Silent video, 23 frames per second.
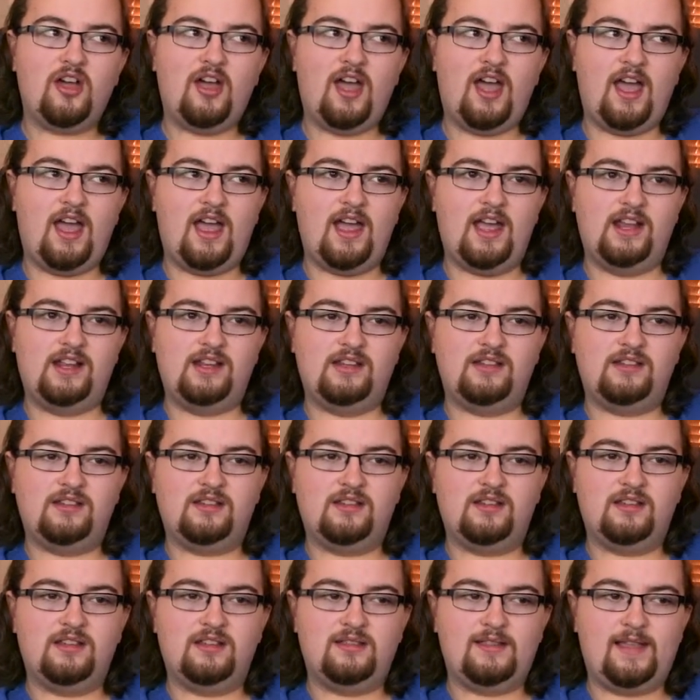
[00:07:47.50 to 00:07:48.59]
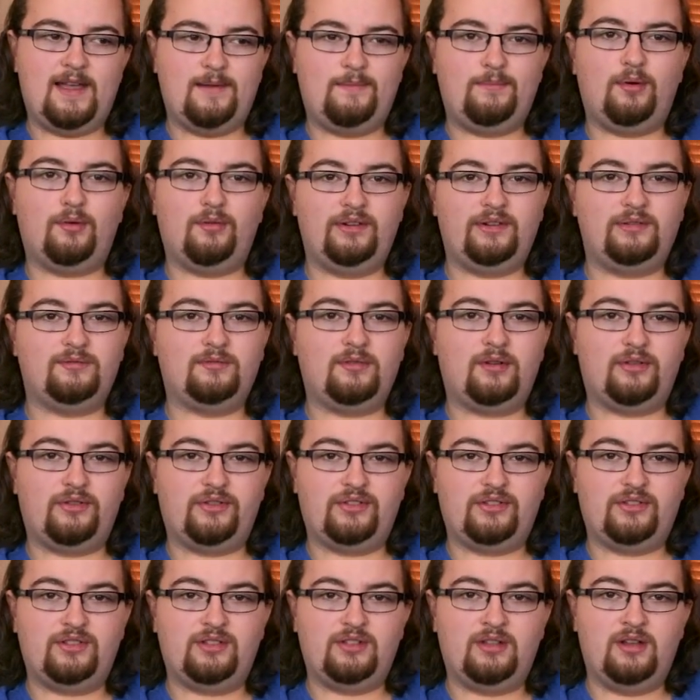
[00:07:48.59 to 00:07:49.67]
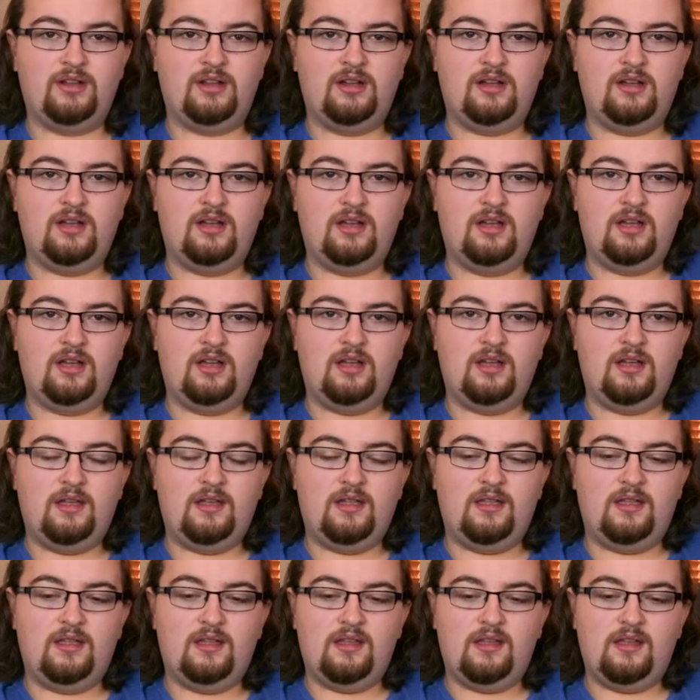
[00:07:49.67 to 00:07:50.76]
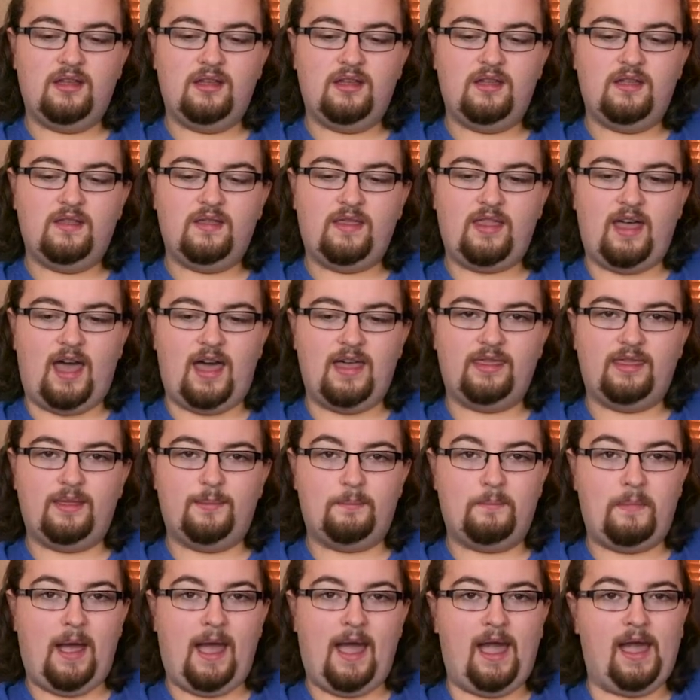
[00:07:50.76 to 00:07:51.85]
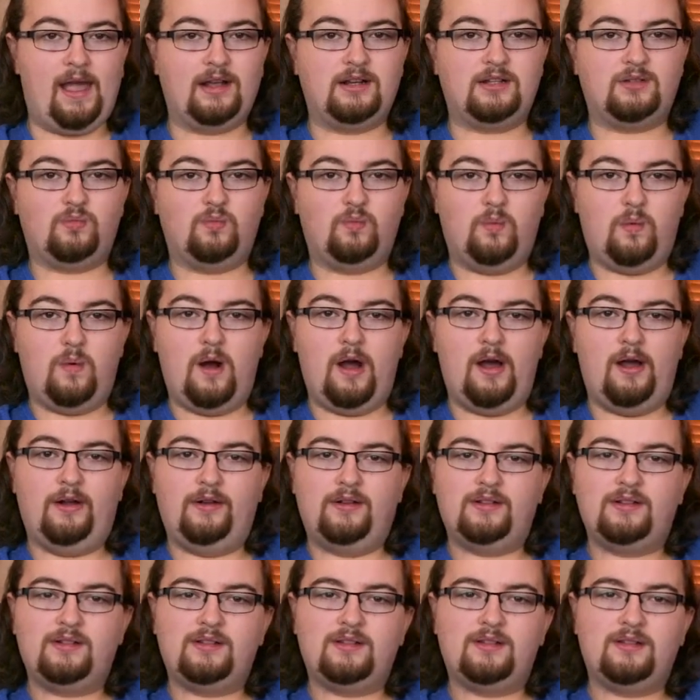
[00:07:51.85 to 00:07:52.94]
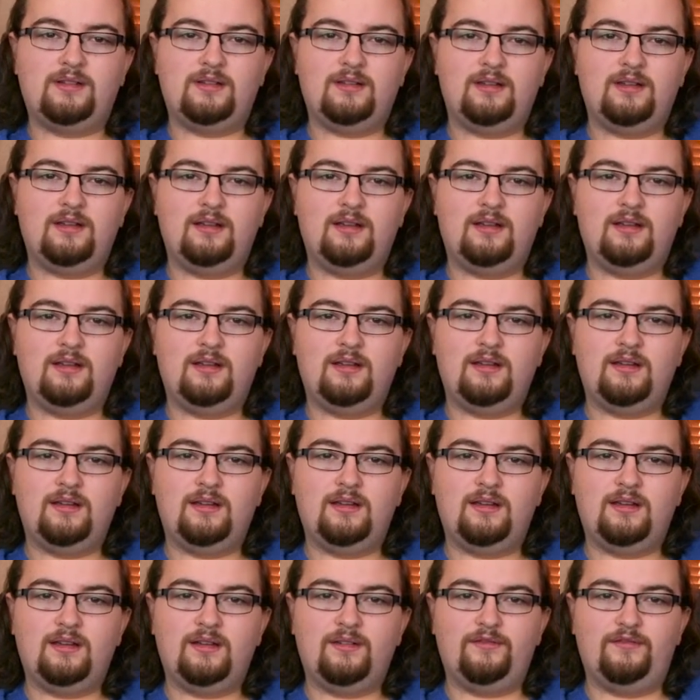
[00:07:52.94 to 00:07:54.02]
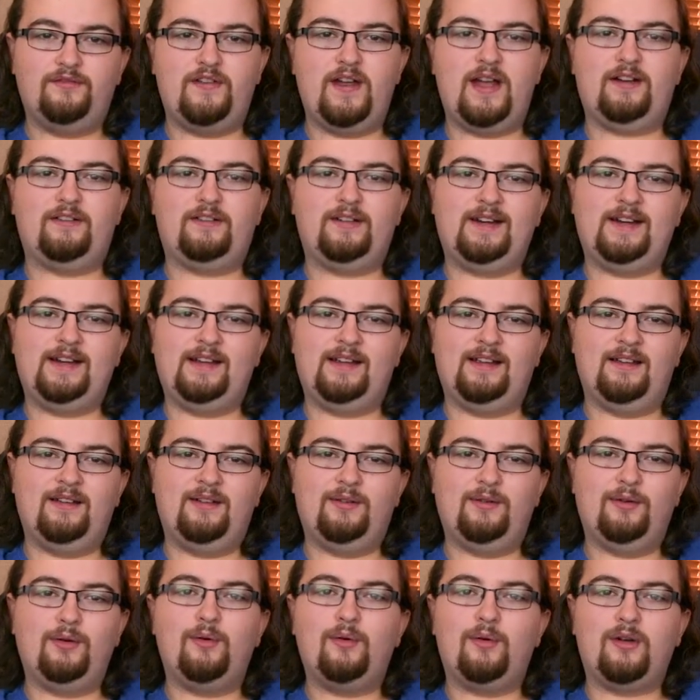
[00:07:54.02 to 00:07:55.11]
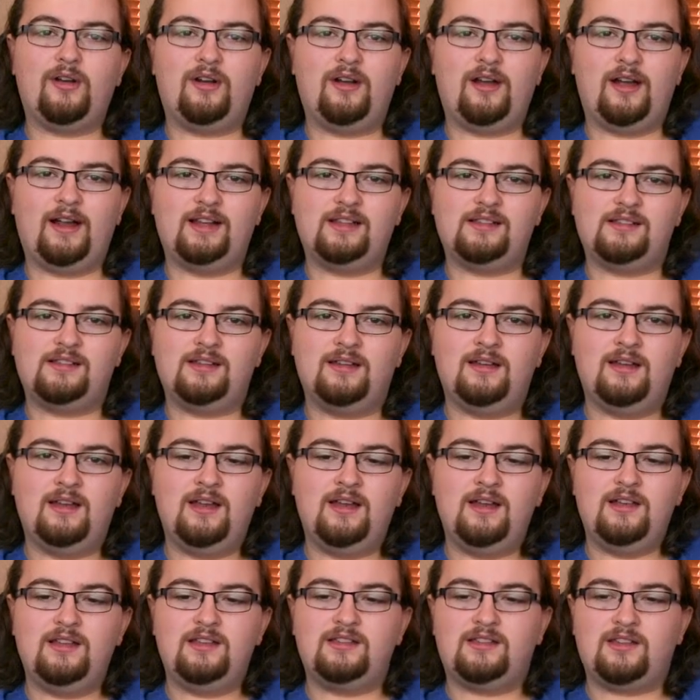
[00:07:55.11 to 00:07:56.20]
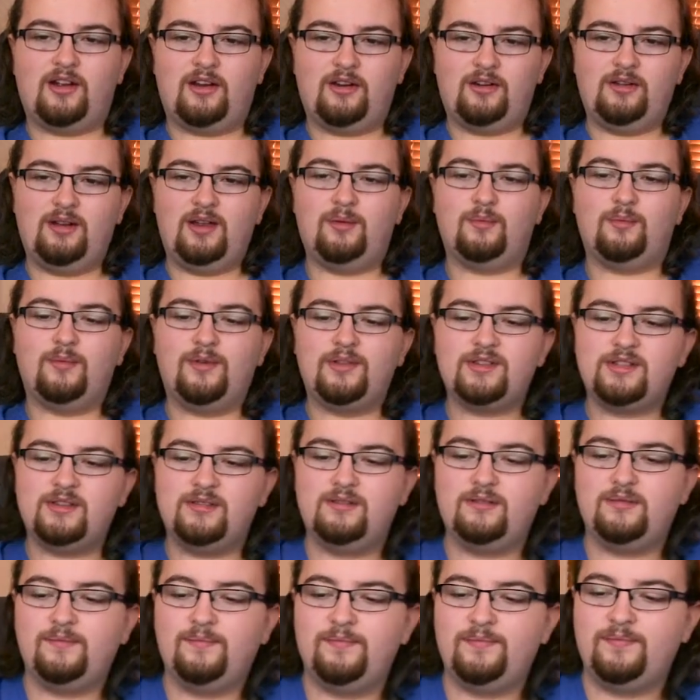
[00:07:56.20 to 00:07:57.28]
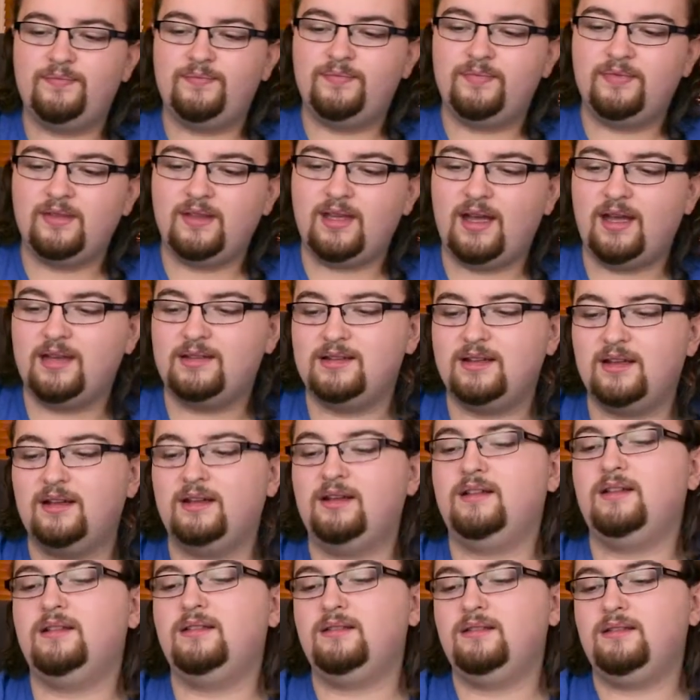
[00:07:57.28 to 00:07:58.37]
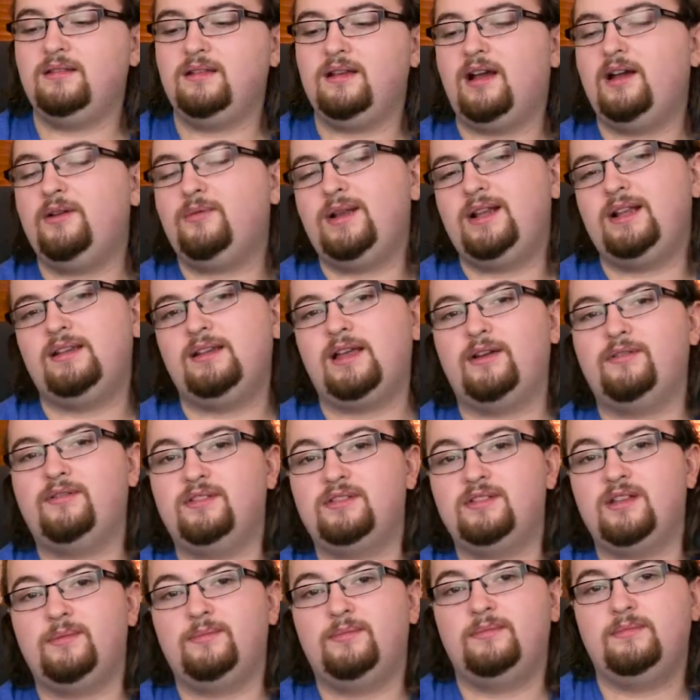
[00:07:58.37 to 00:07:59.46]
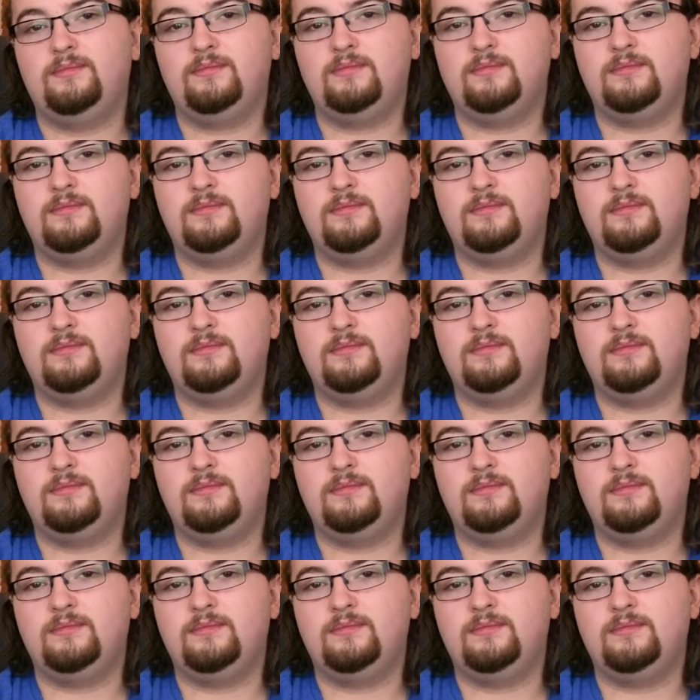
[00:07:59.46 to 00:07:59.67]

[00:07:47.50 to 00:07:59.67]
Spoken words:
and that point was that the bags weren't very organised. So it wasn't, as I went in there with some